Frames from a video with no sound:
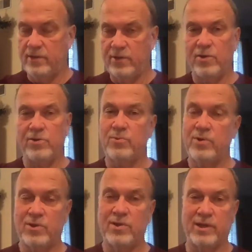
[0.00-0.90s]
along
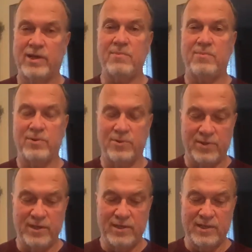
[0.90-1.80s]
with a couple other
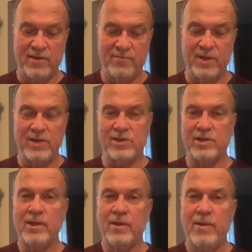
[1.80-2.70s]
things that I've
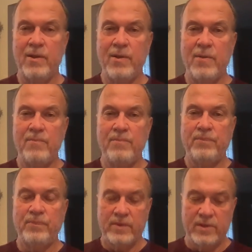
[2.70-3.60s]
mentioned.
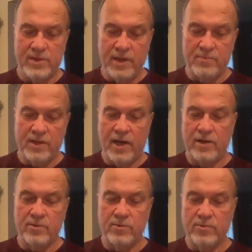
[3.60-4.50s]
The
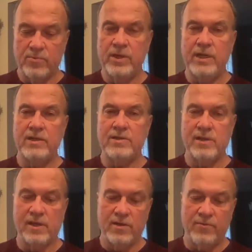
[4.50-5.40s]
subtitle
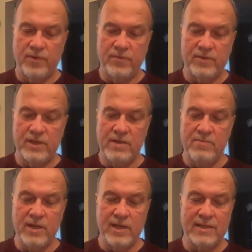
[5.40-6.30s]
reads A 15
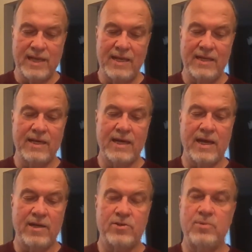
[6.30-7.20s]
Minute Daily
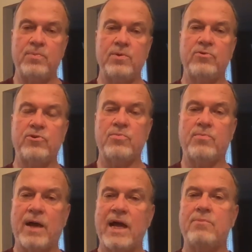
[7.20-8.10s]
Guide to Build Your
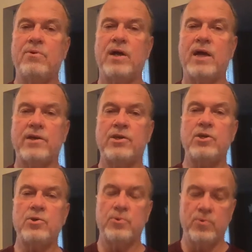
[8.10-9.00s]
Bible
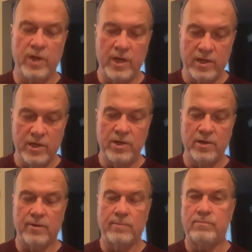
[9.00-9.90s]
IQ in a Year.